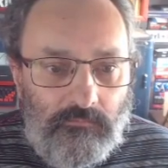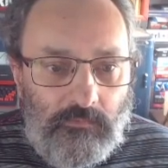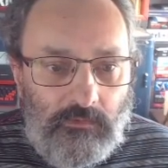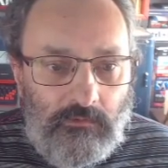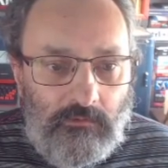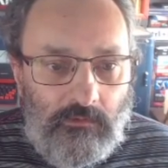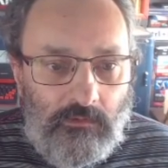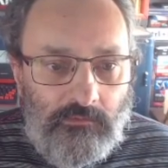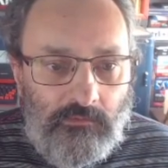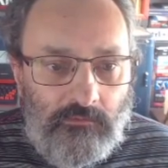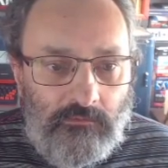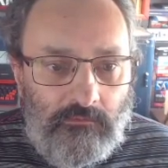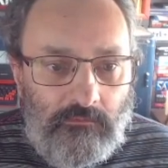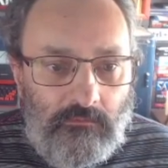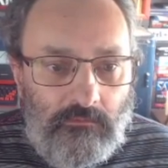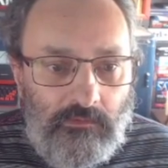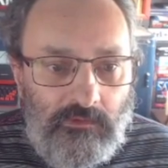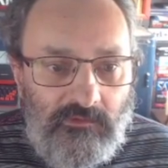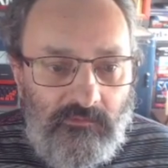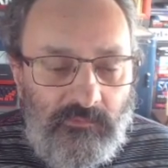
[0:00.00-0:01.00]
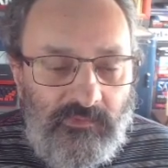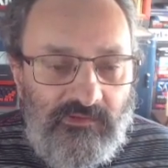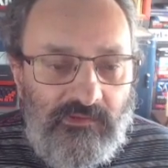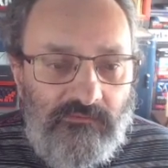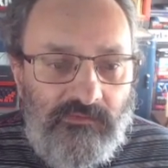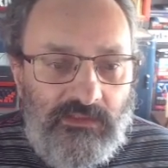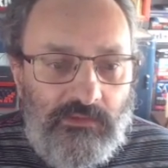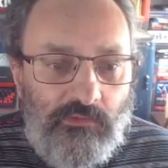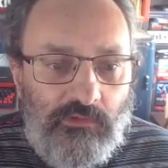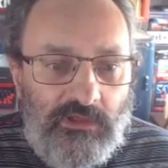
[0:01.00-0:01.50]
on only
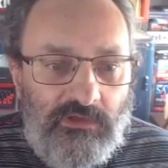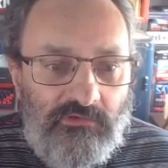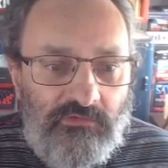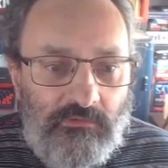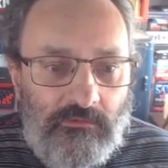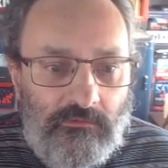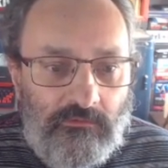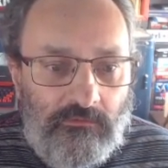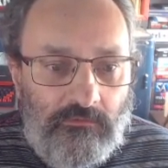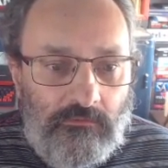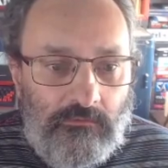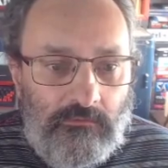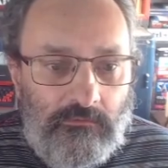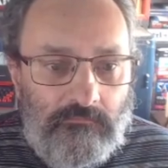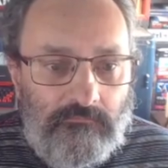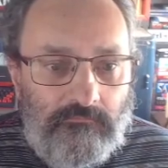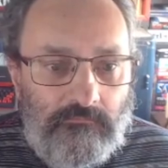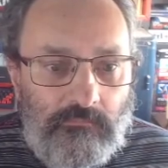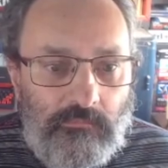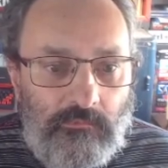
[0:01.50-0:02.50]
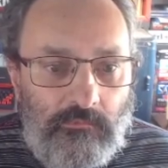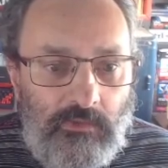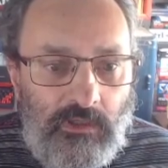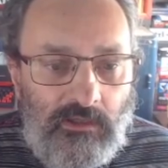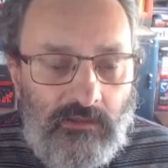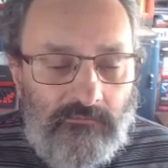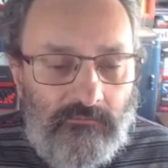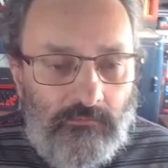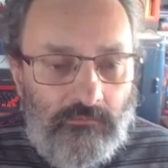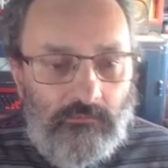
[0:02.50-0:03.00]
specific location. So we
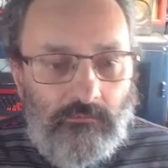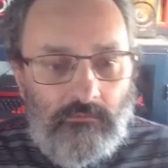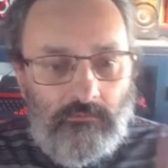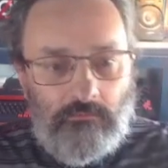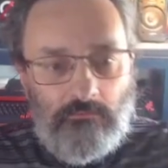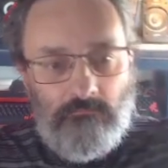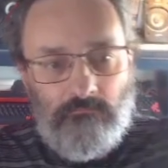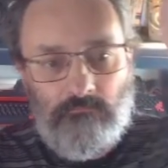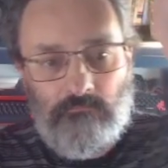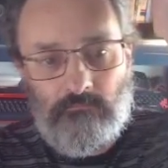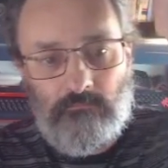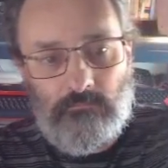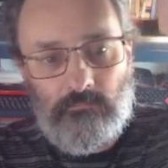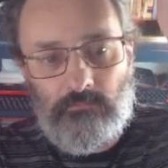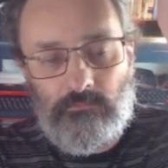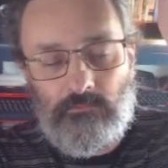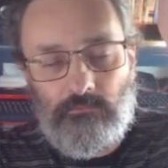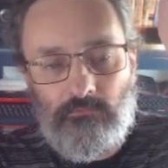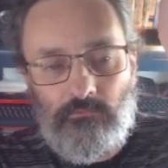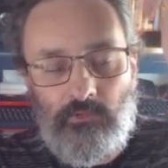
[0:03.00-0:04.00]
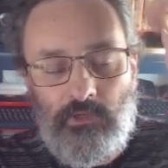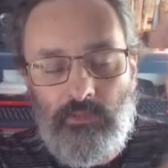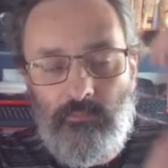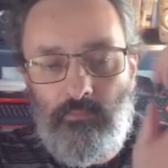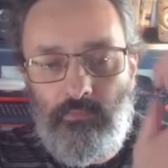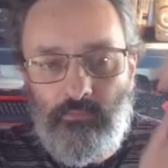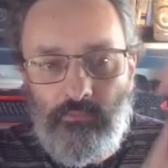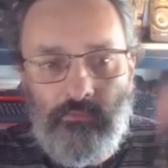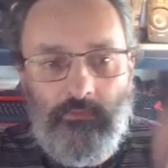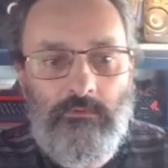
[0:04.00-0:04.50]
have on the
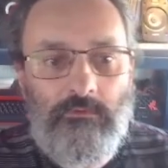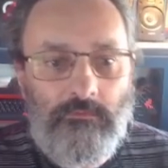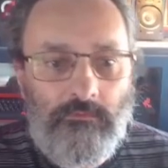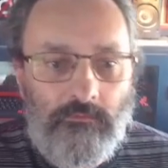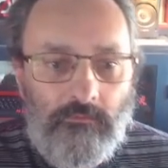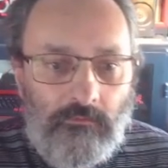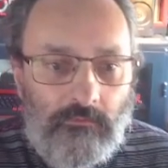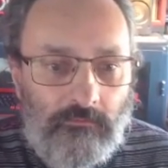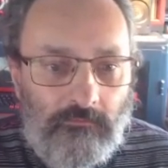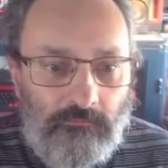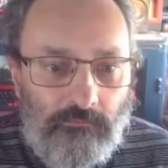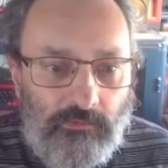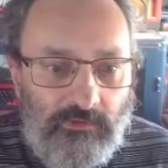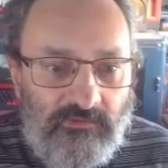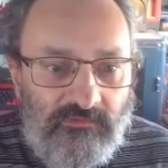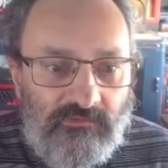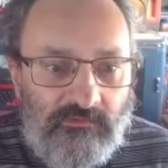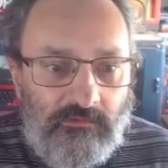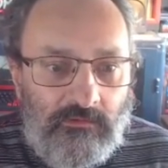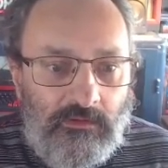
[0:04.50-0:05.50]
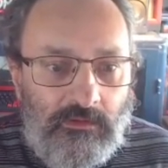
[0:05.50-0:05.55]
elbow and on the wrist.